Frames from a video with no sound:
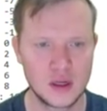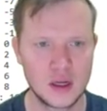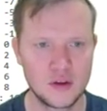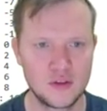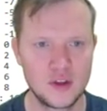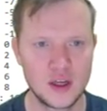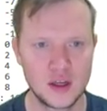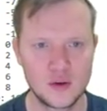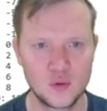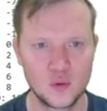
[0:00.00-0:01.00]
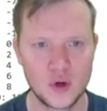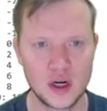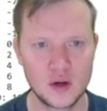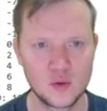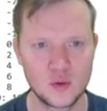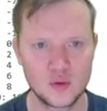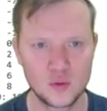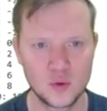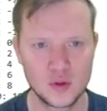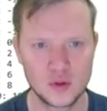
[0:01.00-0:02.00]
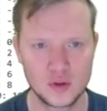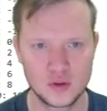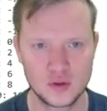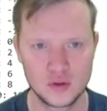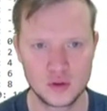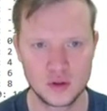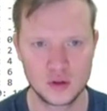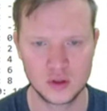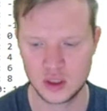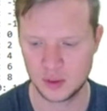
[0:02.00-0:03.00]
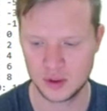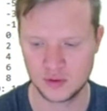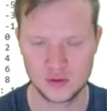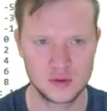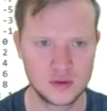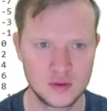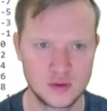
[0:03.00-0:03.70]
And then what I will uh, doubling.